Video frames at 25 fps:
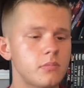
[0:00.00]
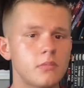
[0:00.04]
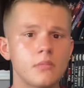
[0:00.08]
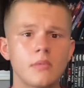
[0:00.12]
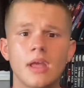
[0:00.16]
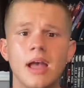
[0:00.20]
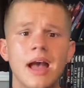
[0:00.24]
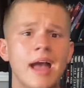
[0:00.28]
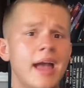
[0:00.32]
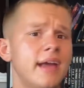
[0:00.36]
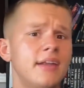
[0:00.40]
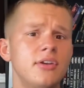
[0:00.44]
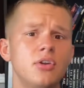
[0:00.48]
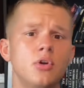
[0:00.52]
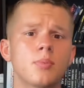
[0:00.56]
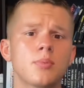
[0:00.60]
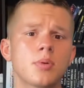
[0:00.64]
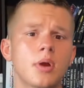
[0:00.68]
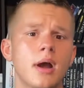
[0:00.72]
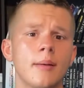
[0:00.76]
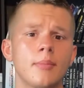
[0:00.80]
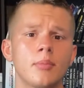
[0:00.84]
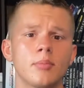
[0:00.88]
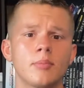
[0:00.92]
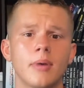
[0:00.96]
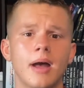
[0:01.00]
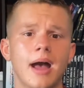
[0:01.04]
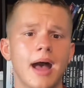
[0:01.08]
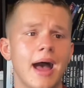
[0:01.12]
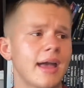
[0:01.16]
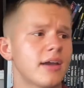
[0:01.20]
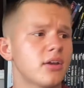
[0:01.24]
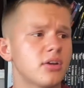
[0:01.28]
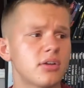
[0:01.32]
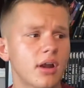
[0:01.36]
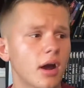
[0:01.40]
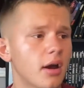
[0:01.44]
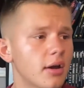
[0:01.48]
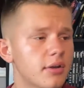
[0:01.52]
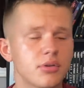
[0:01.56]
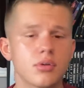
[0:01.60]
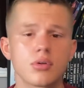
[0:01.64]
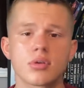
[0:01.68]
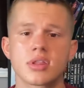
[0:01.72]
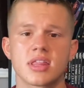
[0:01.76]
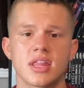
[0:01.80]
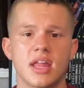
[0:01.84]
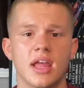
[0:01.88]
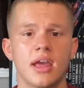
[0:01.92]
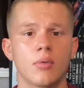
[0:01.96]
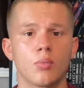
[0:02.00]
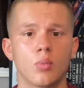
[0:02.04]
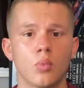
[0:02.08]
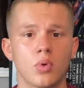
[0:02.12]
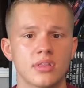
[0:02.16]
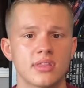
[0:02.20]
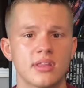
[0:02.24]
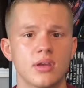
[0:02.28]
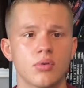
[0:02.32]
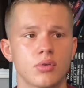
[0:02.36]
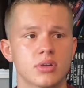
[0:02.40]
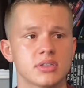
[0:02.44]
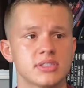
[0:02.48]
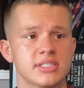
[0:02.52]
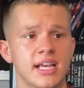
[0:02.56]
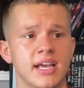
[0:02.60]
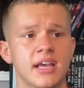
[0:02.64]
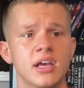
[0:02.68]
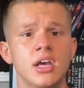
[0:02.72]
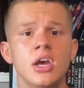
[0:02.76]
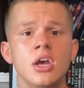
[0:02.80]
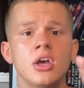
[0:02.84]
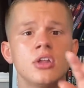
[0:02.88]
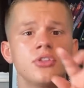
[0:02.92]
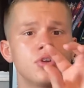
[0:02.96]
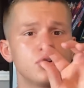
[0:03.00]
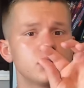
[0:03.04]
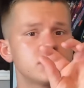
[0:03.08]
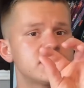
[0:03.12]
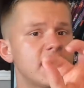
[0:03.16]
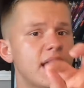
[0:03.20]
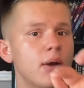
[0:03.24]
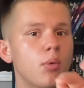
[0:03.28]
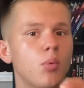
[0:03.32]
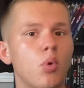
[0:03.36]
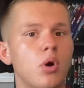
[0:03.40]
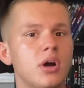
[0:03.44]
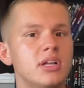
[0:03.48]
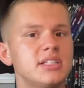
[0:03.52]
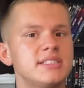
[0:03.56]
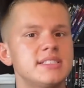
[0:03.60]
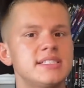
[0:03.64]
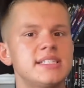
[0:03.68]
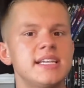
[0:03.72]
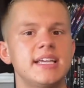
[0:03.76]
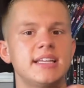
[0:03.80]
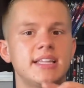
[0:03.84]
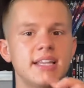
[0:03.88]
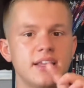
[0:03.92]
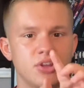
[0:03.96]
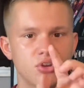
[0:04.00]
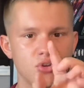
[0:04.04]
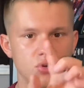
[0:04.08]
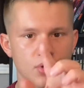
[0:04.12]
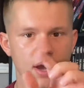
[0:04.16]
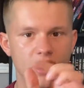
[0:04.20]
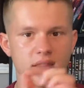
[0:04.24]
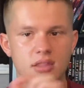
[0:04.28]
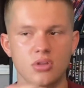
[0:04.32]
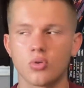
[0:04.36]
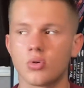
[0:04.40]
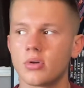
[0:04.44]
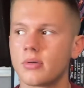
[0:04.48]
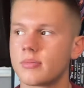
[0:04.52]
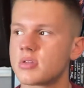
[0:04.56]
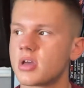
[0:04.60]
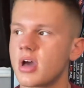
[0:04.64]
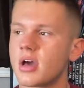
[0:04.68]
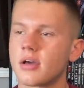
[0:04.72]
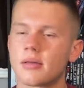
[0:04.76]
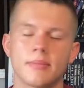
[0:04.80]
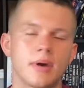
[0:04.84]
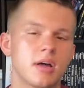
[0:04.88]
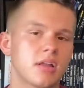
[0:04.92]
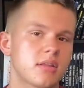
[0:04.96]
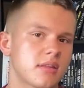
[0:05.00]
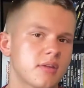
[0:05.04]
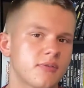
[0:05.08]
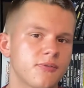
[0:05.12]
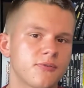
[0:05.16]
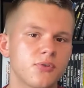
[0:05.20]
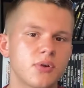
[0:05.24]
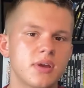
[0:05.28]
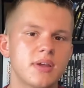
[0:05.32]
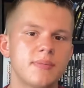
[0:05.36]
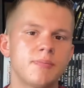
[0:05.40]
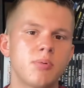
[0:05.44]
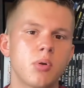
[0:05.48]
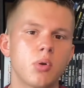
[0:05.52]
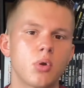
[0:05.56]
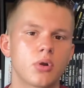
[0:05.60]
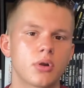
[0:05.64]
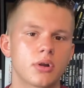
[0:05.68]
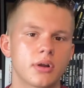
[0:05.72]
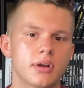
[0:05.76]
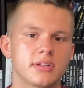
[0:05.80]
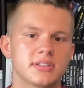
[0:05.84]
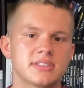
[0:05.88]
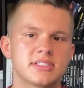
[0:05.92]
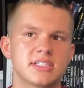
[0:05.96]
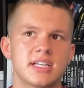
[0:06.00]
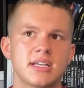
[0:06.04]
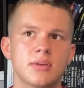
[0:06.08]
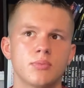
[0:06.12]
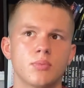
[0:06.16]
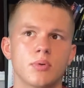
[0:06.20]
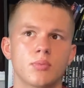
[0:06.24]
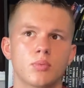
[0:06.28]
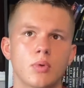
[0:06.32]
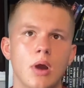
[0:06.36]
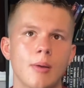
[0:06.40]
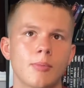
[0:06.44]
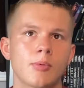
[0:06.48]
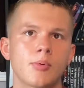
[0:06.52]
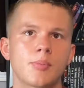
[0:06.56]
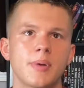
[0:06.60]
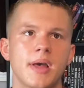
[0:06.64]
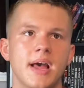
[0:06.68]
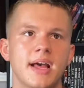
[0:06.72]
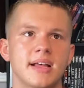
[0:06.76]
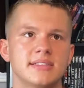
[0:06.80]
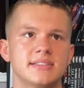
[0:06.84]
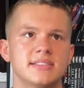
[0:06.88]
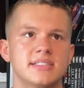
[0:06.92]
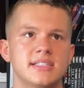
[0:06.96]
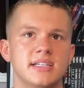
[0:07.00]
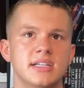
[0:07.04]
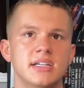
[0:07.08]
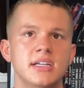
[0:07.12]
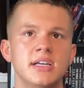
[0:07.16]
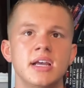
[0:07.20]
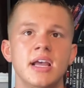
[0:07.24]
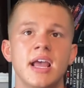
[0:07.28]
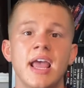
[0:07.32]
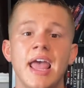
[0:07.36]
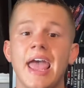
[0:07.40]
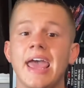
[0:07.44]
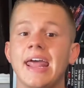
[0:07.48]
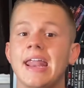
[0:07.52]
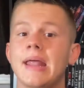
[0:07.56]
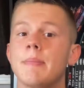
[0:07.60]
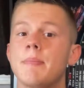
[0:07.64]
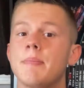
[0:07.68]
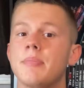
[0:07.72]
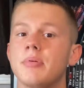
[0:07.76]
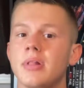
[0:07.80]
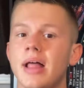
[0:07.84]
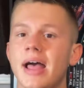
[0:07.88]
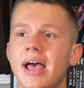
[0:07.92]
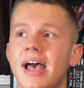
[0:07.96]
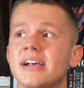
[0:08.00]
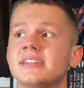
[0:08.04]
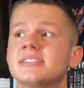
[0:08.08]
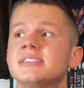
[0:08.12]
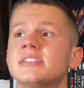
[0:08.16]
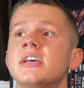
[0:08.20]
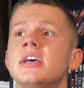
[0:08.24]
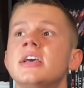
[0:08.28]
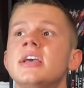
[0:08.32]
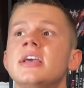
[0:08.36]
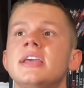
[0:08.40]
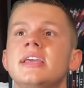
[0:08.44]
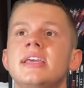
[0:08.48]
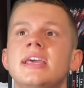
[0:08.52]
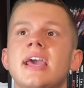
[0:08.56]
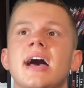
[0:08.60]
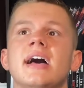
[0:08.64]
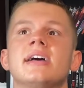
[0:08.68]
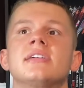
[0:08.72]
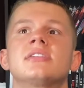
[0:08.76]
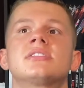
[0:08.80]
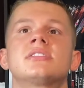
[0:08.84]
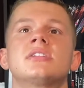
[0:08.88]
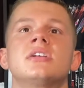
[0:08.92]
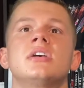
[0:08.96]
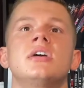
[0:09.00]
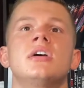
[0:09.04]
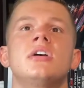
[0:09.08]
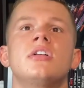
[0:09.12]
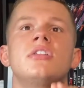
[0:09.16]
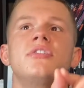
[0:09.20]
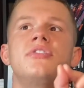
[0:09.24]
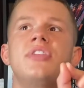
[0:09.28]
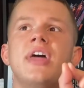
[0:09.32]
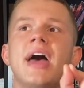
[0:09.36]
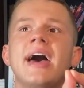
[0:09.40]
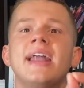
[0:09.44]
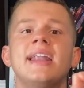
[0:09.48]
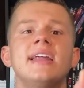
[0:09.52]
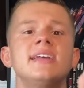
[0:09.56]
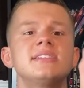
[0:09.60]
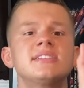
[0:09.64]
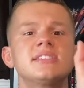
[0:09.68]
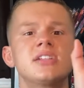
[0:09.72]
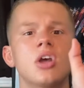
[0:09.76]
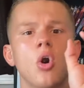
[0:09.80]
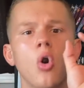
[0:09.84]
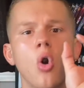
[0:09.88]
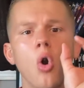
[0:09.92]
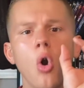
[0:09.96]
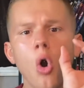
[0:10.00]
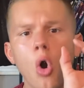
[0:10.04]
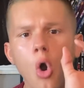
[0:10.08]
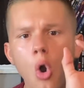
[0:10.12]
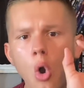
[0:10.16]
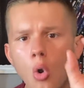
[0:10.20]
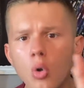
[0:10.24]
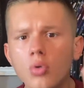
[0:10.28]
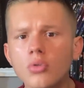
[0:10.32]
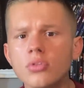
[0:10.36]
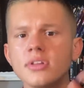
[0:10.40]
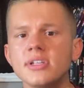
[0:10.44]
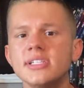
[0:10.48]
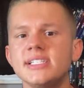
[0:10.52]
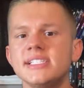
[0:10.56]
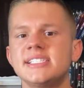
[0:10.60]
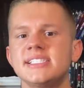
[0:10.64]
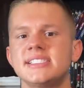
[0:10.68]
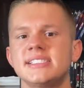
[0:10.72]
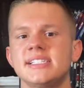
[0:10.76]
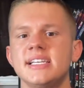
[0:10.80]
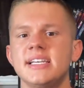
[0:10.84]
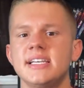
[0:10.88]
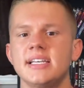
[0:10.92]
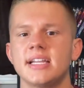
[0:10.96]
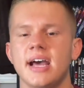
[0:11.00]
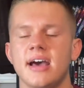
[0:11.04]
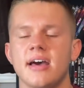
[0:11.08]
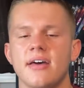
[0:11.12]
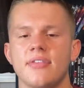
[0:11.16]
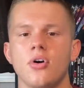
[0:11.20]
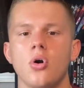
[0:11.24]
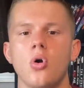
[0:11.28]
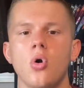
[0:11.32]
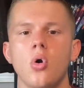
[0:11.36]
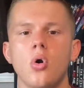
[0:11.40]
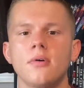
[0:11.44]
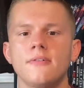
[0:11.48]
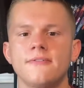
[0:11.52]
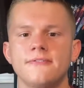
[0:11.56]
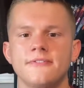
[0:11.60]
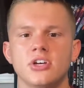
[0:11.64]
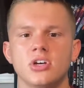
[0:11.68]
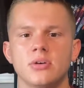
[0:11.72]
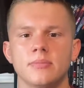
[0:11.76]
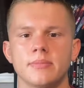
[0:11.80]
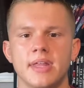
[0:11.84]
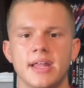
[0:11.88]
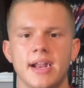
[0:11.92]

I had no problem. I could understand what they were saying. There's that one scene, and you guys know what I'm talking about. It's the Freeport scene with Robert Pattinson, and it blasts. Yes, that is the only scene out of the whole film that